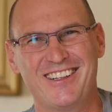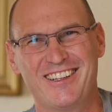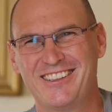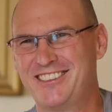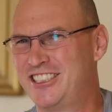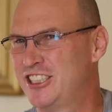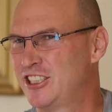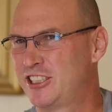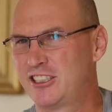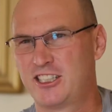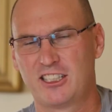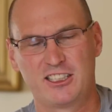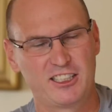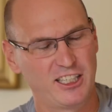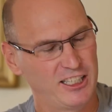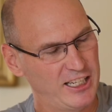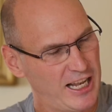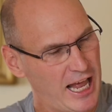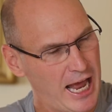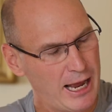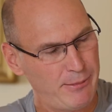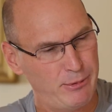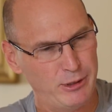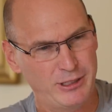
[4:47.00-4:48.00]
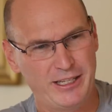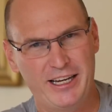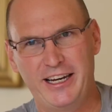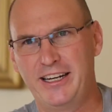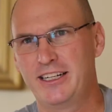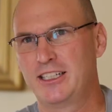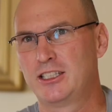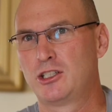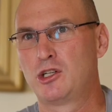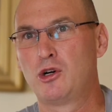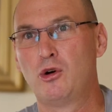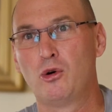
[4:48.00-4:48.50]
Just a
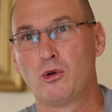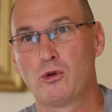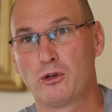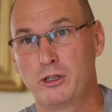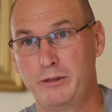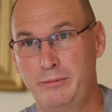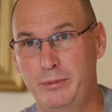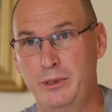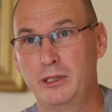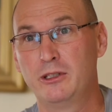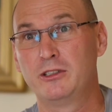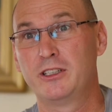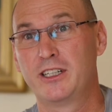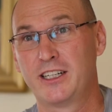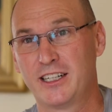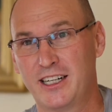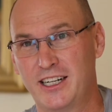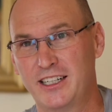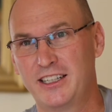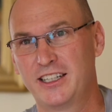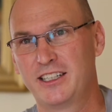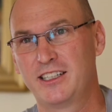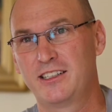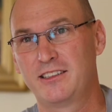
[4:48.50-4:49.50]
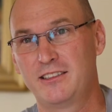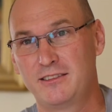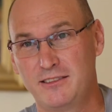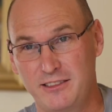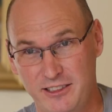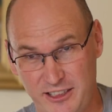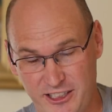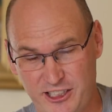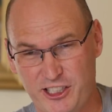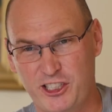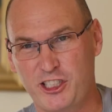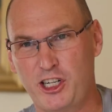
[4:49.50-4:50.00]
dilapidated quarry building on the
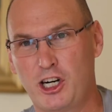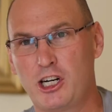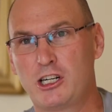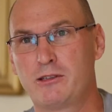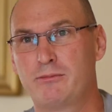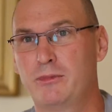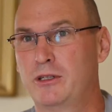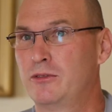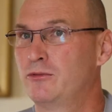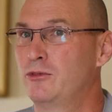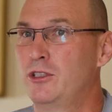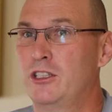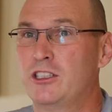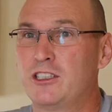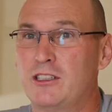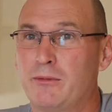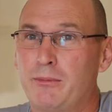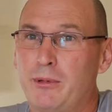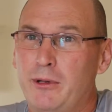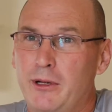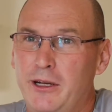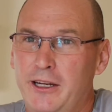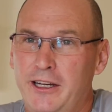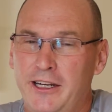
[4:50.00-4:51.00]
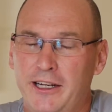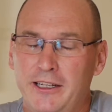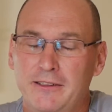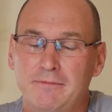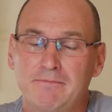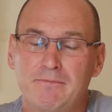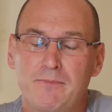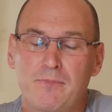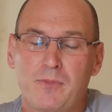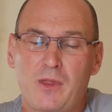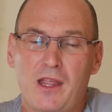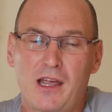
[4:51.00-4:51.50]
escarpment we used to play
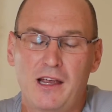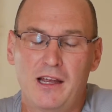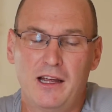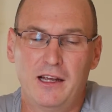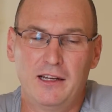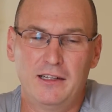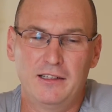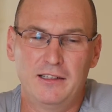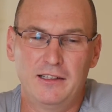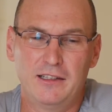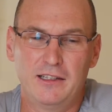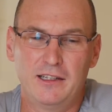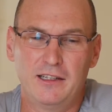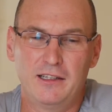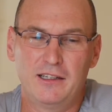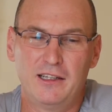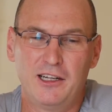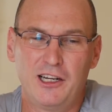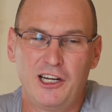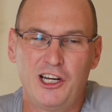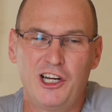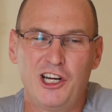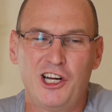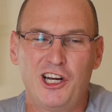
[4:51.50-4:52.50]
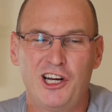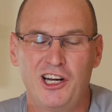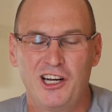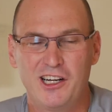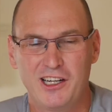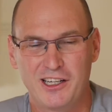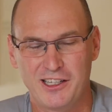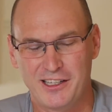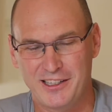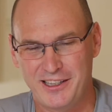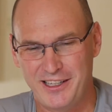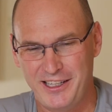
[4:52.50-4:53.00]
in, and
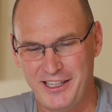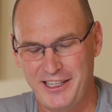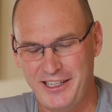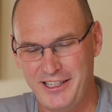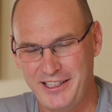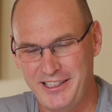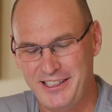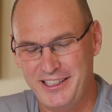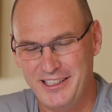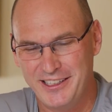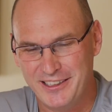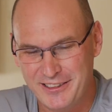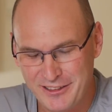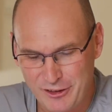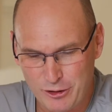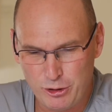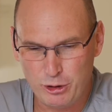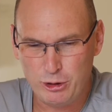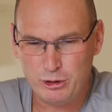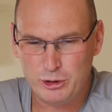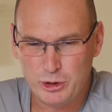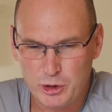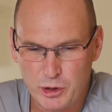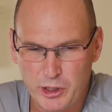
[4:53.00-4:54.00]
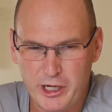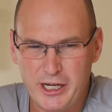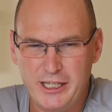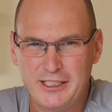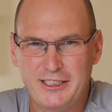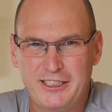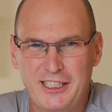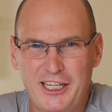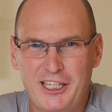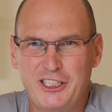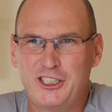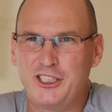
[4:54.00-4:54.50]
the old train
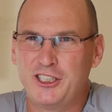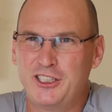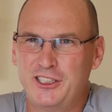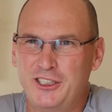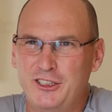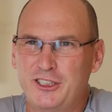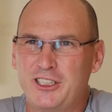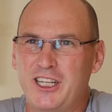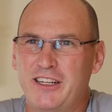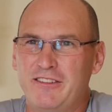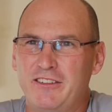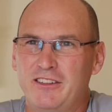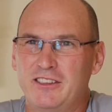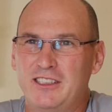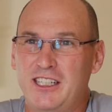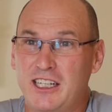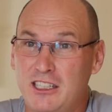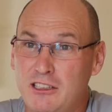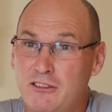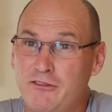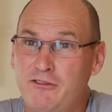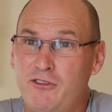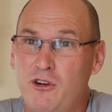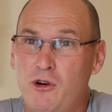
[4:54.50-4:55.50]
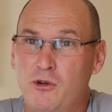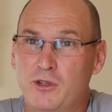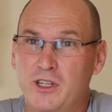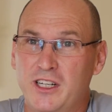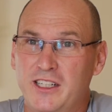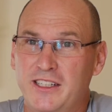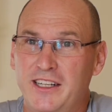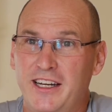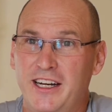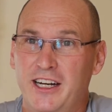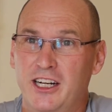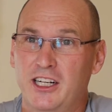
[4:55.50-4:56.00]
station used to have a telephone
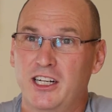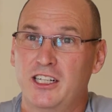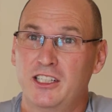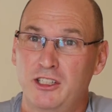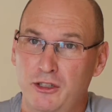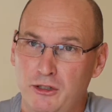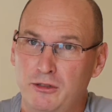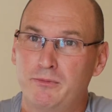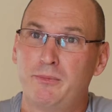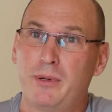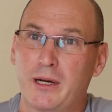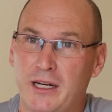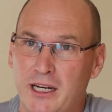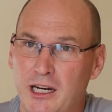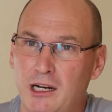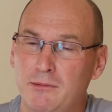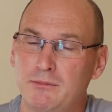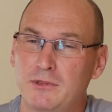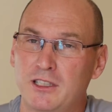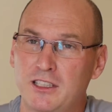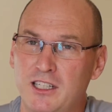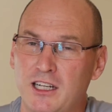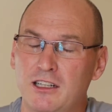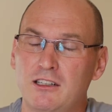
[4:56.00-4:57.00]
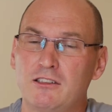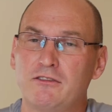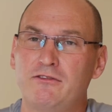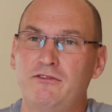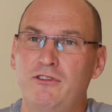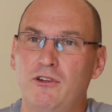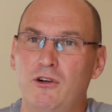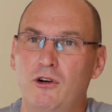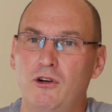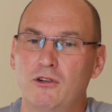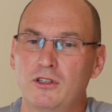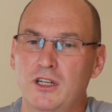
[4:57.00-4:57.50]
in there, and you'd pick up the
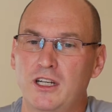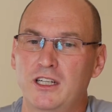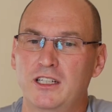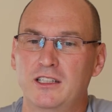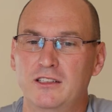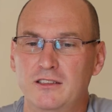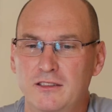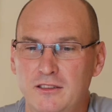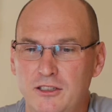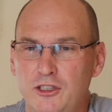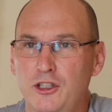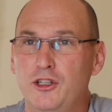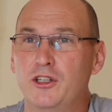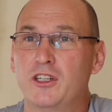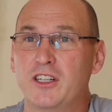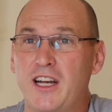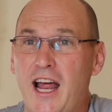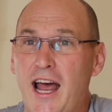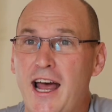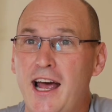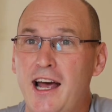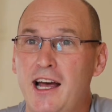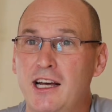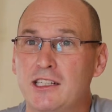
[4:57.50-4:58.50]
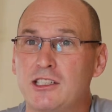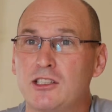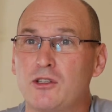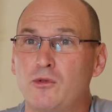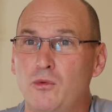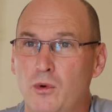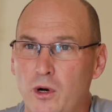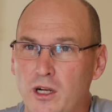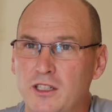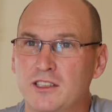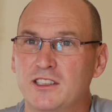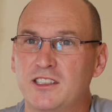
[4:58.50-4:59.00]
telephone and you could
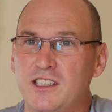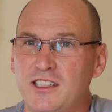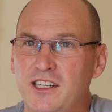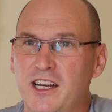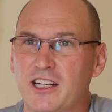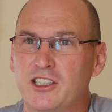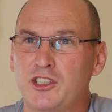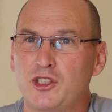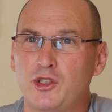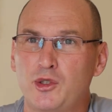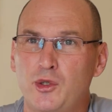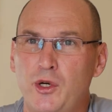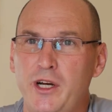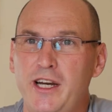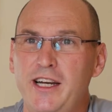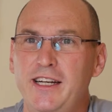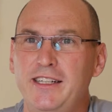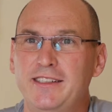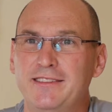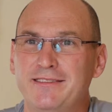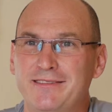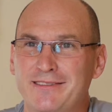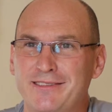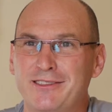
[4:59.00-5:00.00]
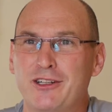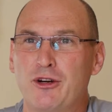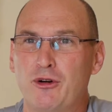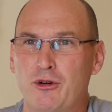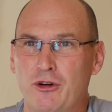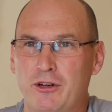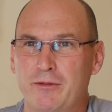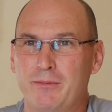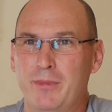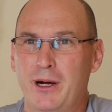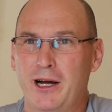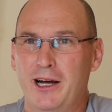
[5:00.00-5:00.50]
ask, when's the next train
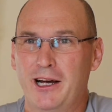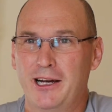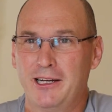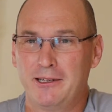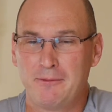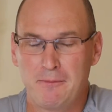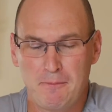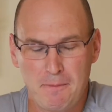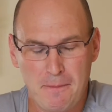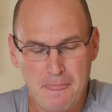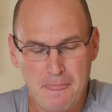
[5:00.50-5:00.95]
going by?